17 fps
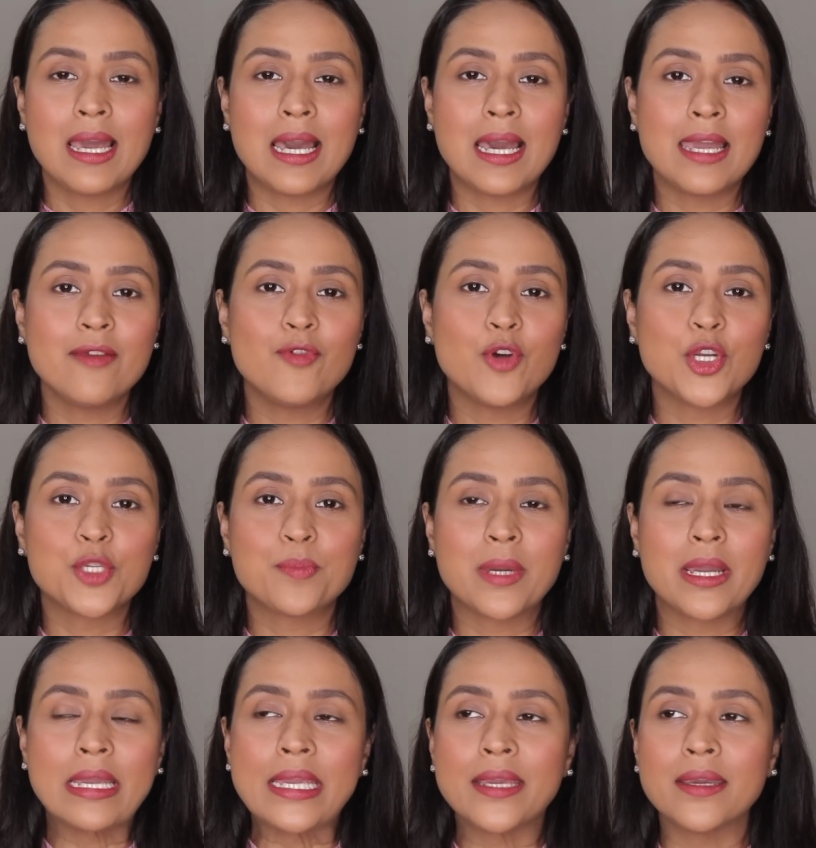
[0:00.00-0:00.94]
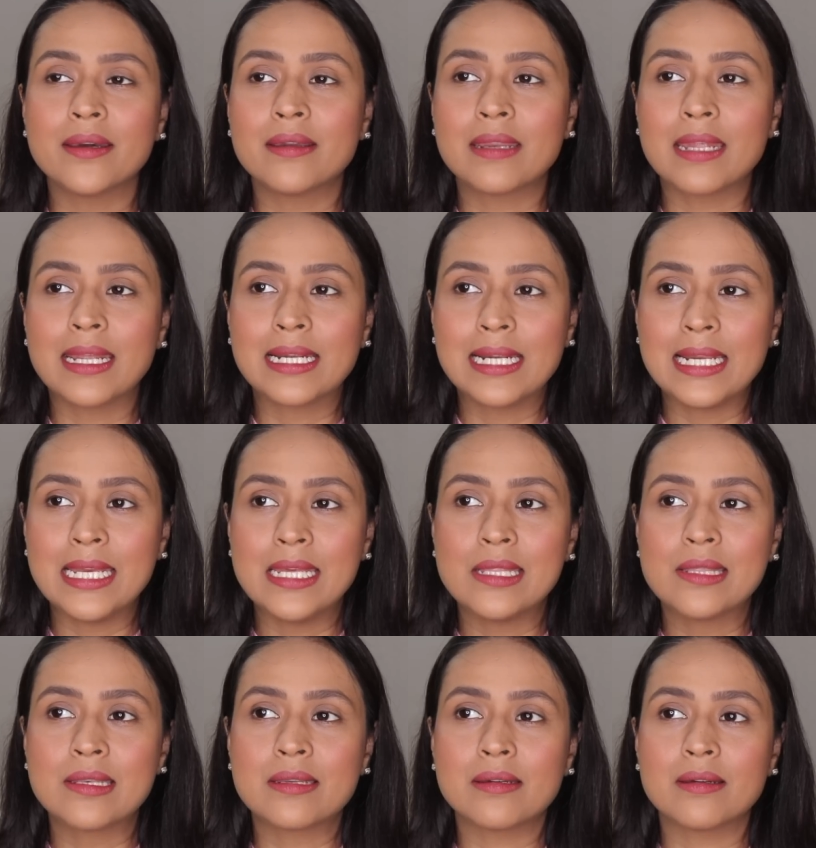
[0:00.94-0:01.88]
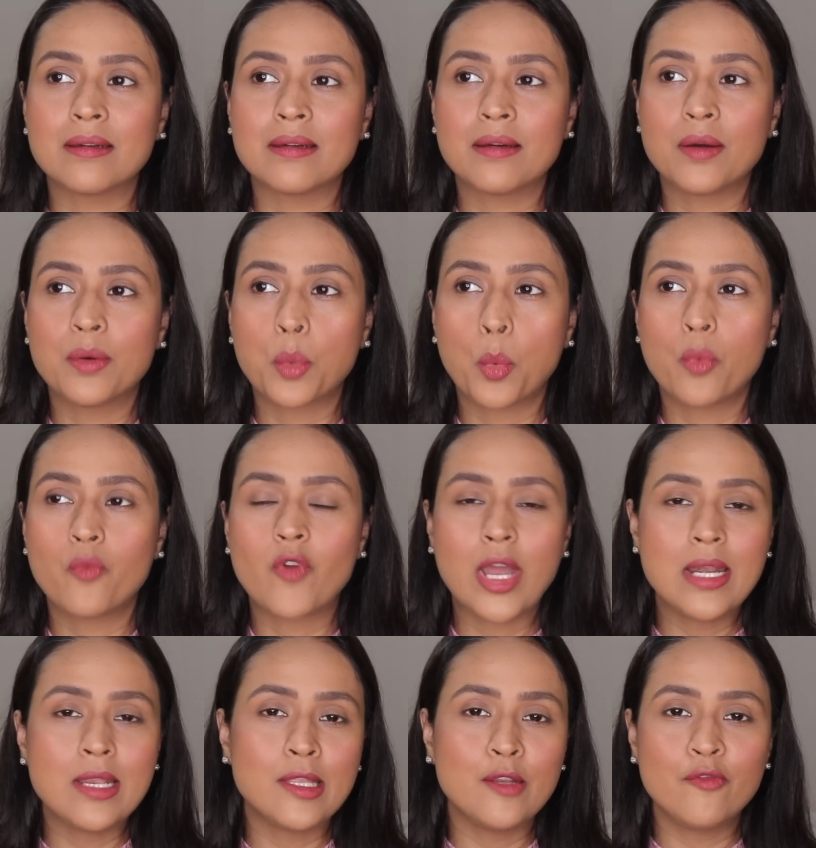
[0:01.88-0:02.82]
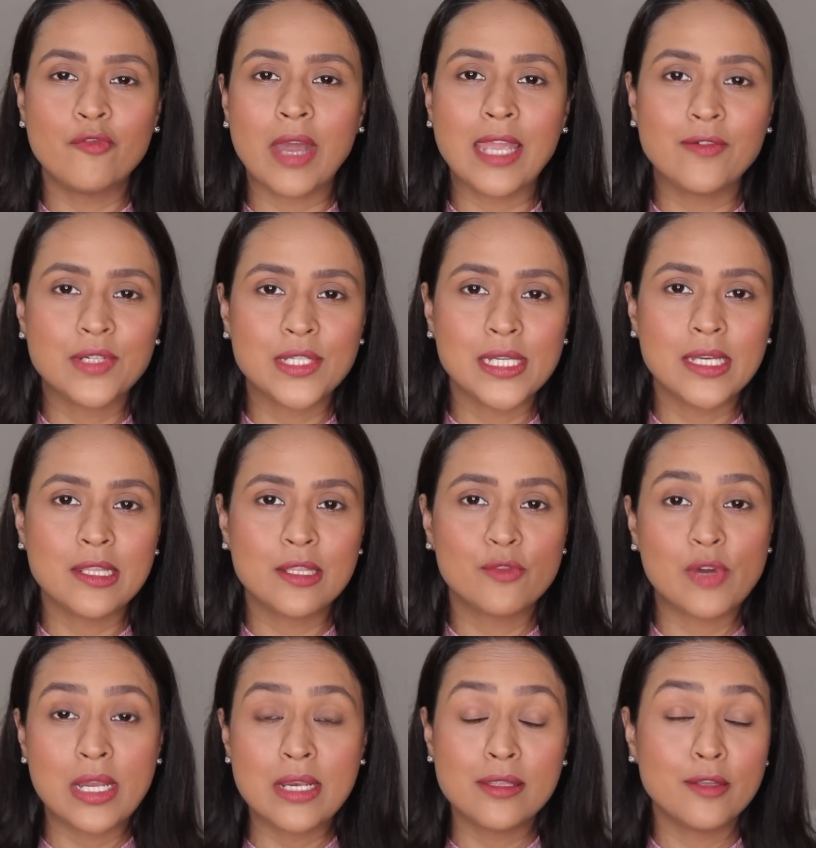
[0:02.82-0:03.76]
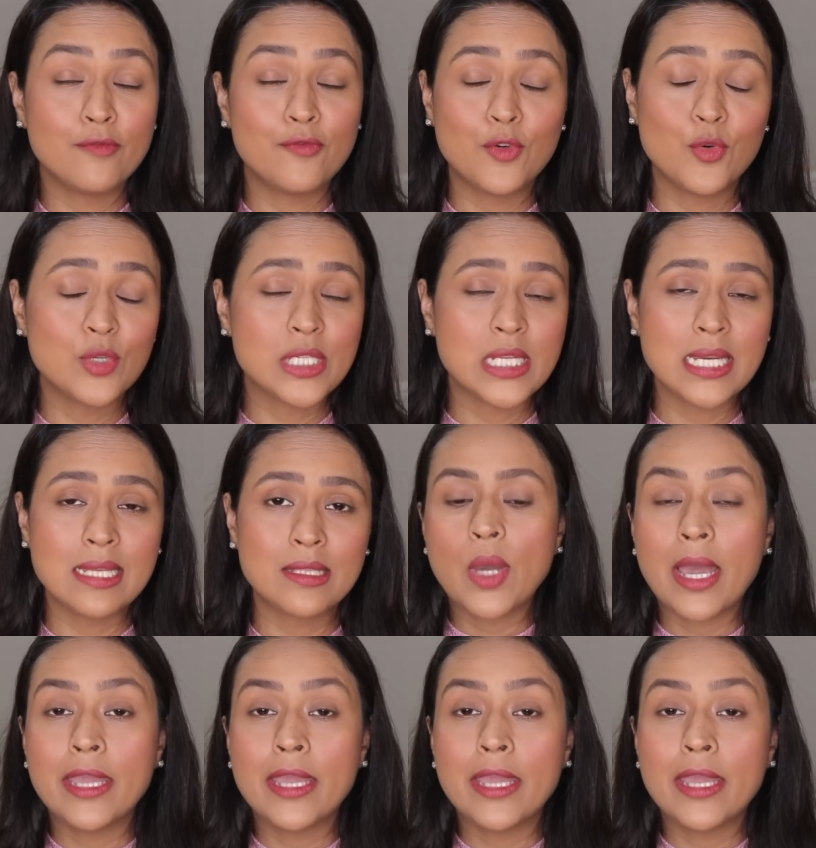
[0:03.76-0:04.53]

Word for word: I wash my hair at least once in 5 days, once in 4 days.